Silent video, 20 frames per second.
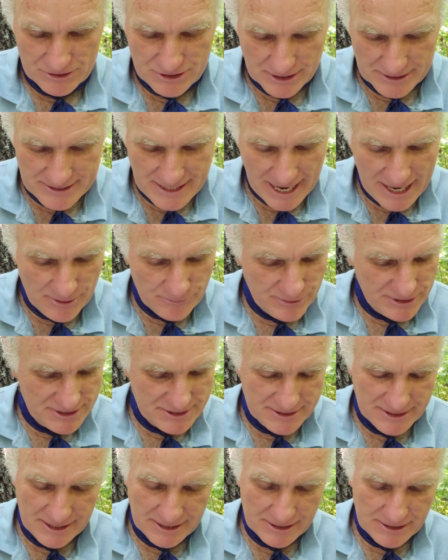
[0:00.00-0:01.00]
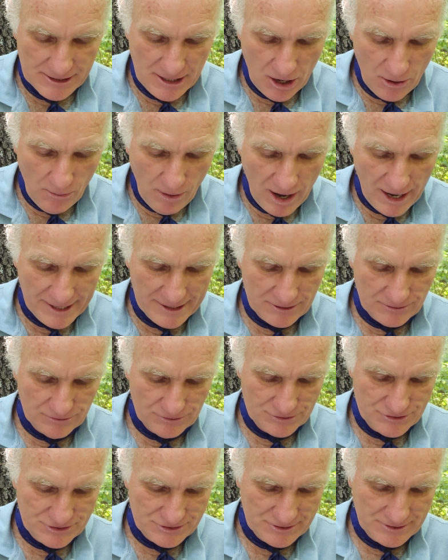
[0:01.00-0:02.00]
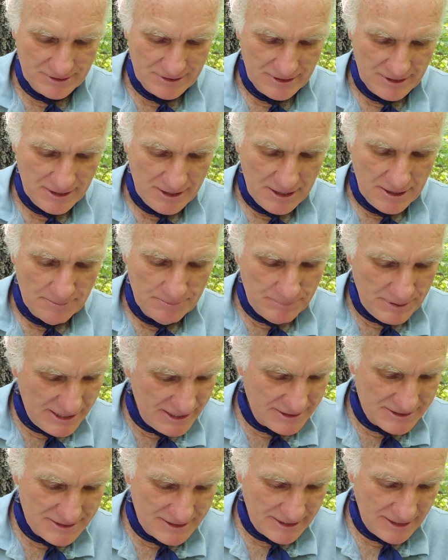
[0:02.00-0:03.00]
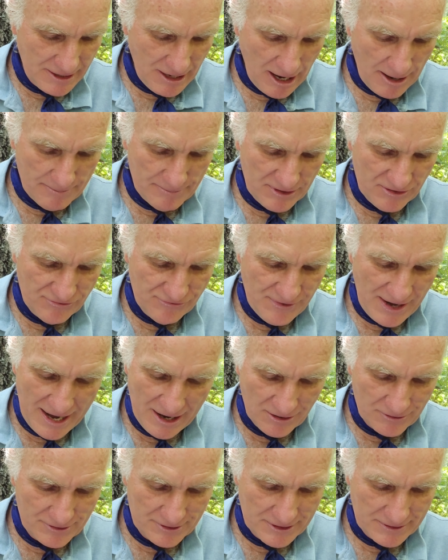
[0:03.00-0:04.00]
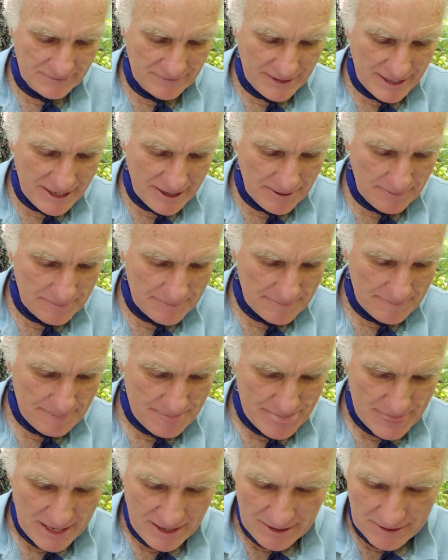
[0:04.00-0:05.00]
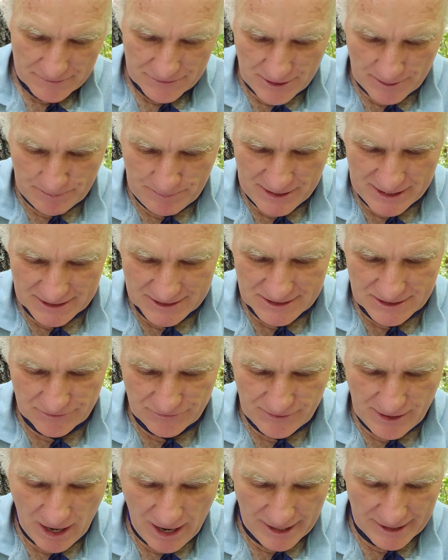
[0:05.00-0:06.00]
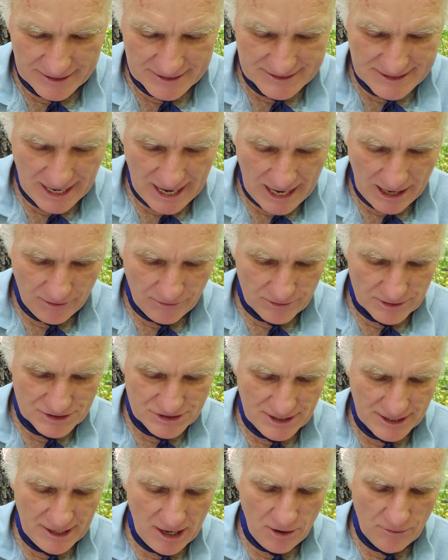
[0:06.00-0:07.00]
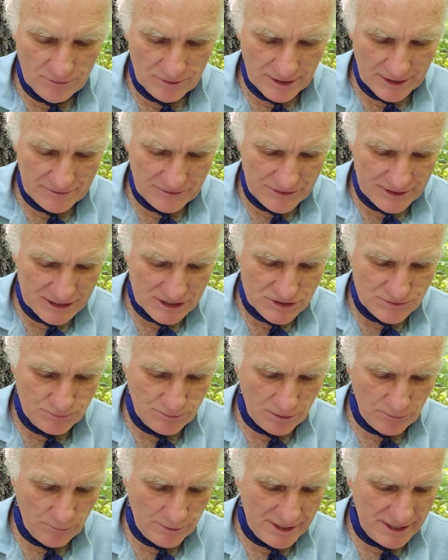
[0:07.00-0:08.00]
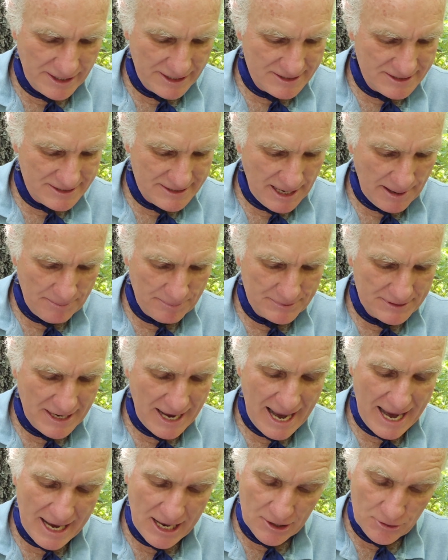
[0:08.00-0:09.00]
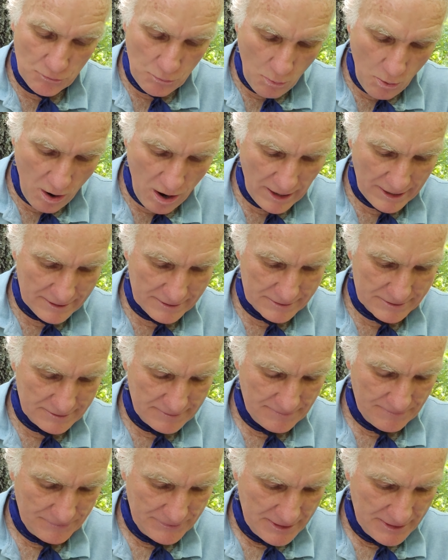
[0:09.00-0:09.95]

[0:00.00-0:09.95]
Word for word: Today we seek no idols. Peace cannot be found in them. The peace of God is ours, and only this will we accept and want.